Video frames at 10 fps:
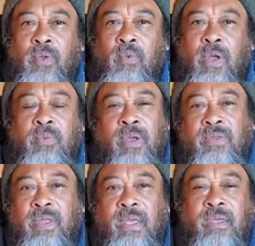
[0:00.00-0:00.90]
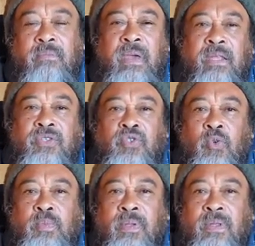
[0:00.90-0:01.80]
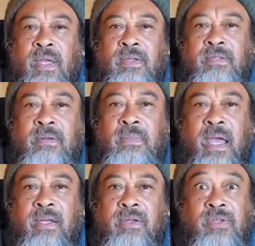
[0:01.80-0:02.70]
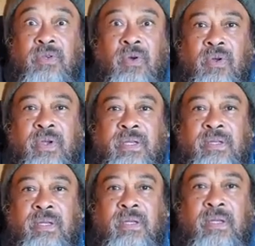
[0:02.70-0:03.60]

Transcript: When we are thinking many stupid things, the mind doesn't go crazy.